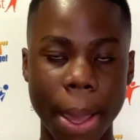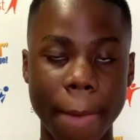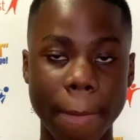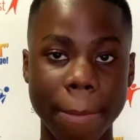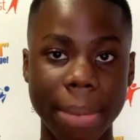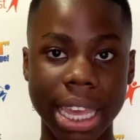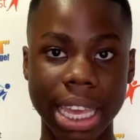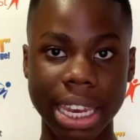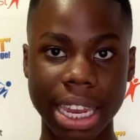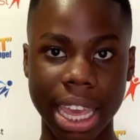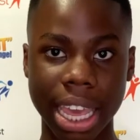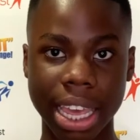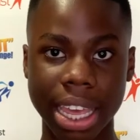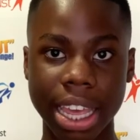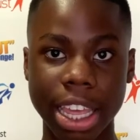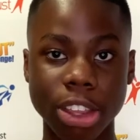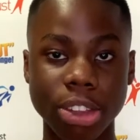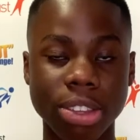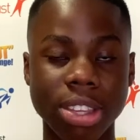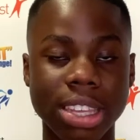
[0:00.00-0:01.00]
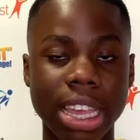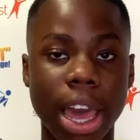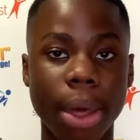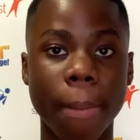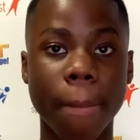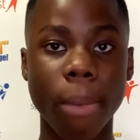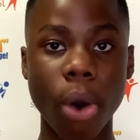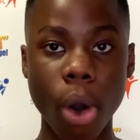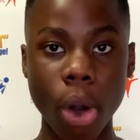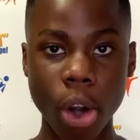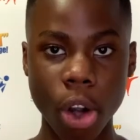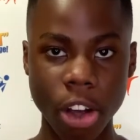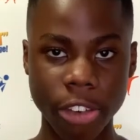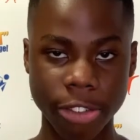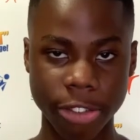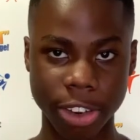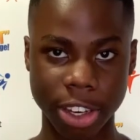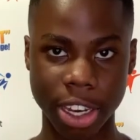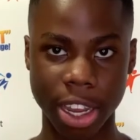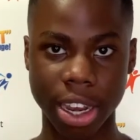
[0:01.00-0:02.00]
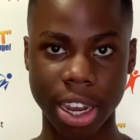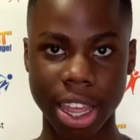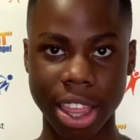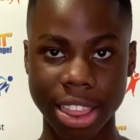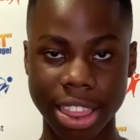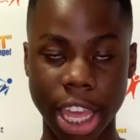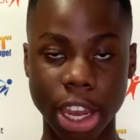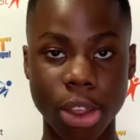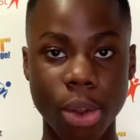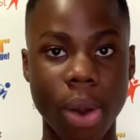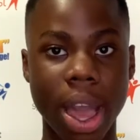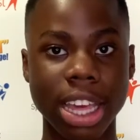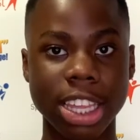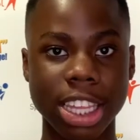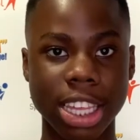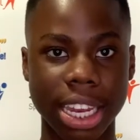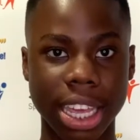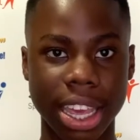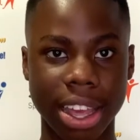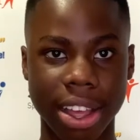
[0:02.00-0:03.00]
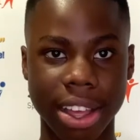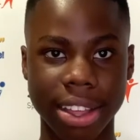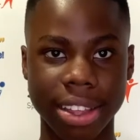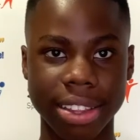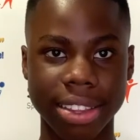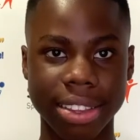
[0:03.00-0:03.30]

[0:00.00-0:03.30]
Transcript: meaning you sound more confident than you actually are.